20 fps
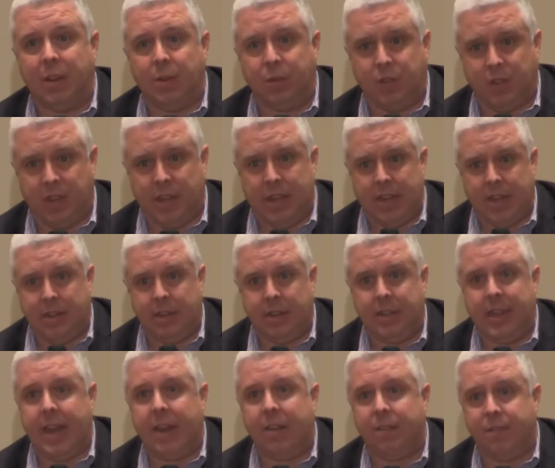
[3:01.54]
of sin
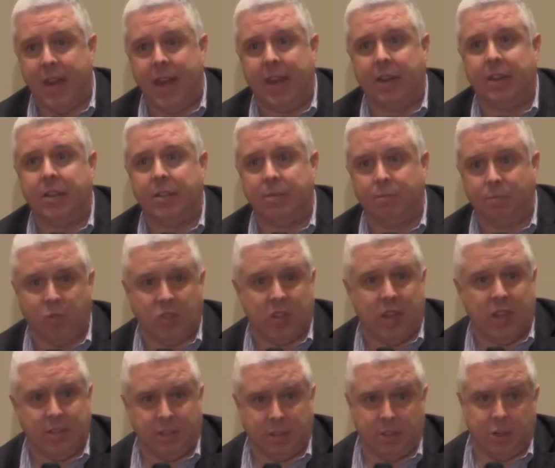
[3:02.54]
can affect
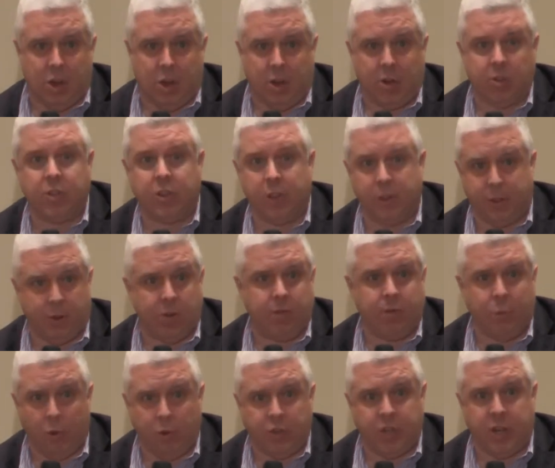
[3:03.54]
sons and daughters to the third
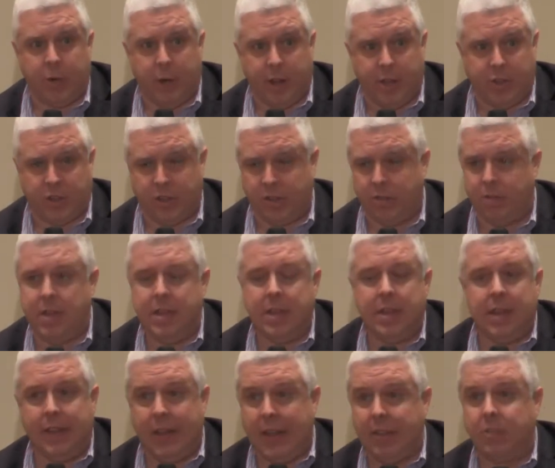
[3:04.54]
and fourth generation. And
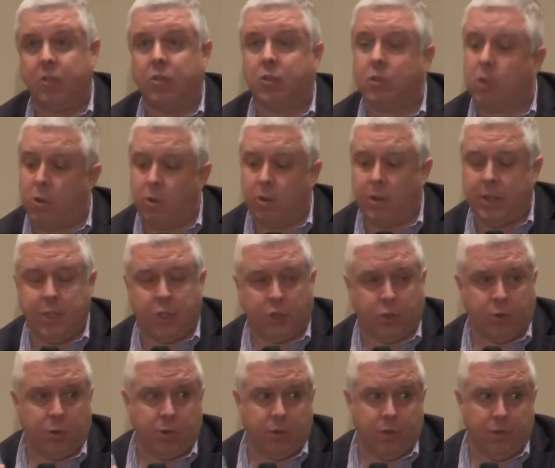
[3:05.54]
that's certainly
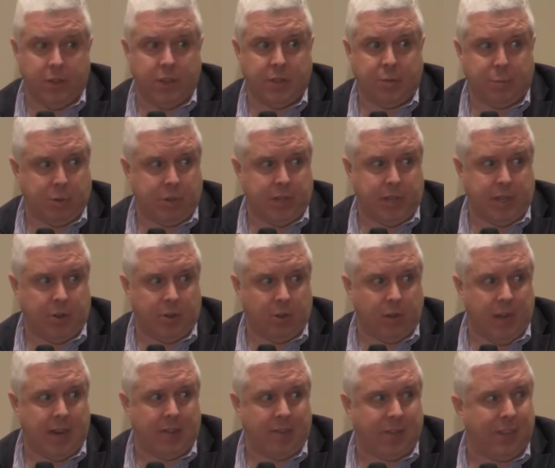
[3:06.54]
true of this particular
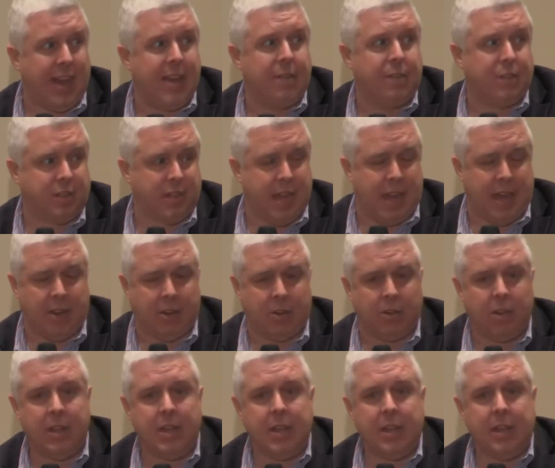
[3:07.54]
kind of
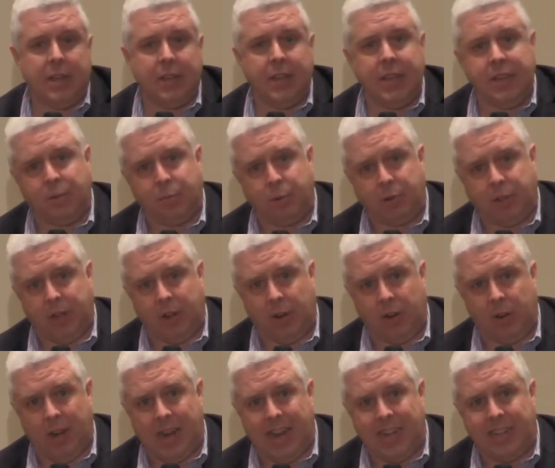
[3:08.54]
lifestyle, these
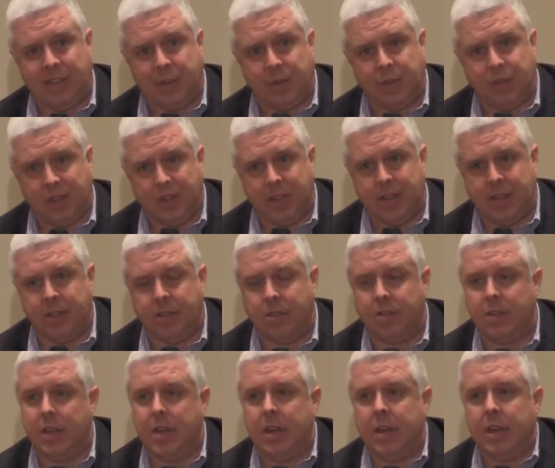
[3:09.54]
particular kinds of
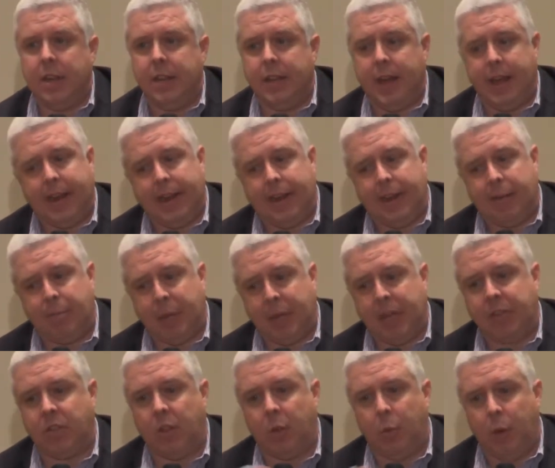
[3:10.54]
sins, that um,
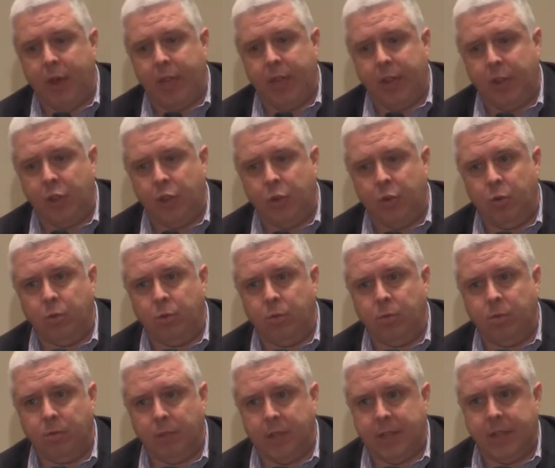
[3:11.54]
because of the way that you
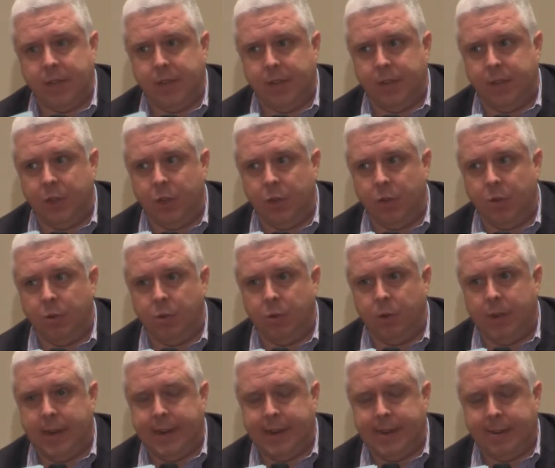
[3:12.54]
live, if
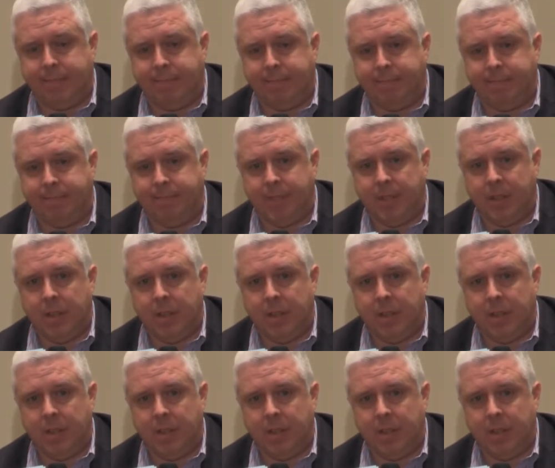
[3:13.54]
you um,